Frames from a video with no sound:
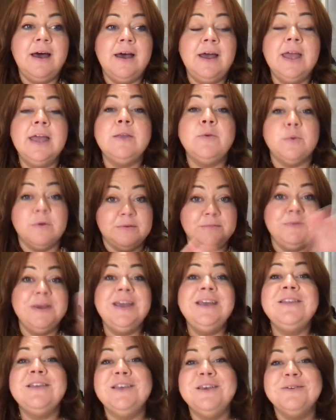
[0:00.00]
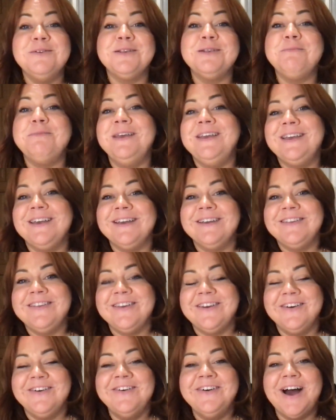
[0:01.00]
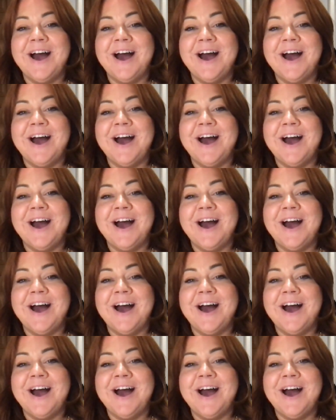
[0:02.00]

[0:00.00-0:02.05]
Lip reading: It was me that you were speaking to,